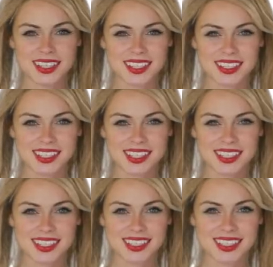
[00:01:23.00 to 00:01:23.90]

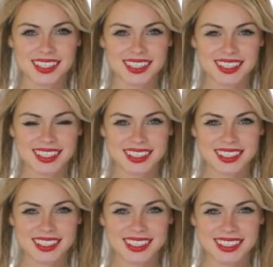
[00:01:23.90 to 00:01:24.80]

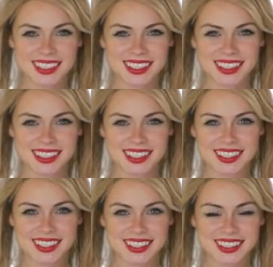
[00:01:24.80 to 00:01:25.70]

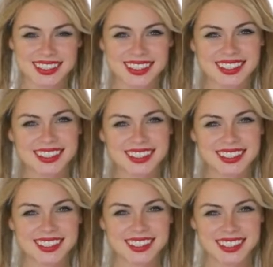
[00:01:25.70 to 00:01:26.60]

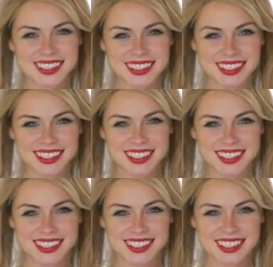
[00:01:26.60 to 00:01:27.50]

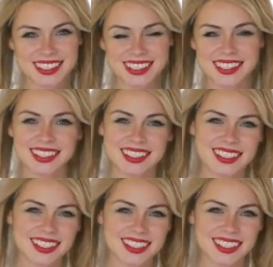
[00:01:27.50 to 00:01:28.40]

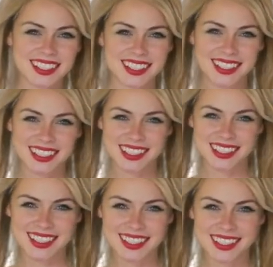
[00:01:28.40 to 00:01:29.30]

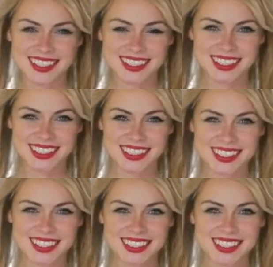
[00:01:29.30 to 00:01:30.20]

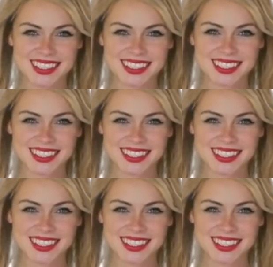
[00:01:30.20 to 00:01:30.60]
(silent)